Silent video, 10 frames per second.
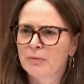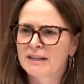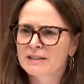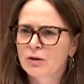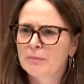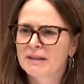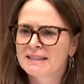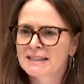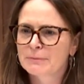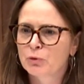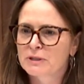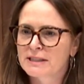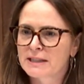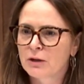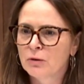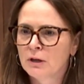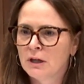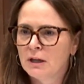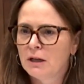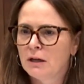for the question. I do
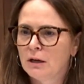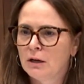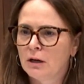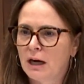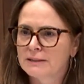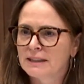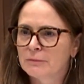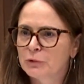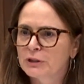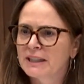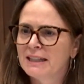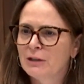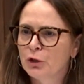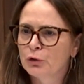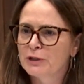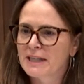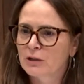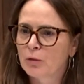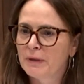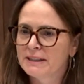not have that information at my disposal
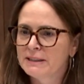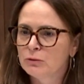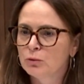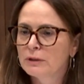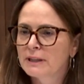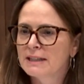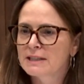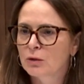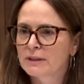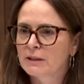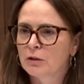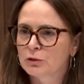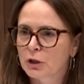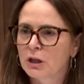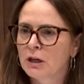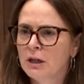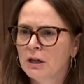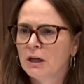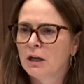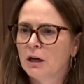in terms of what the name of the
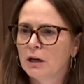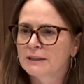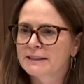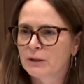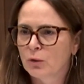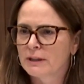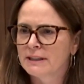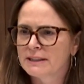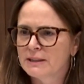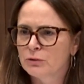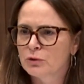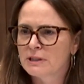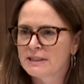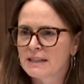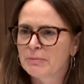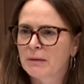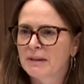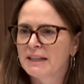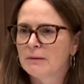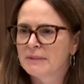company is or
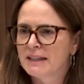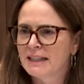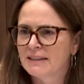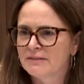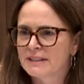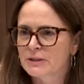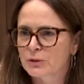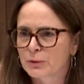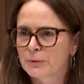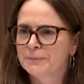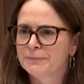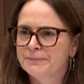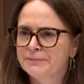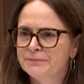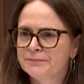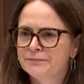what contracts were used.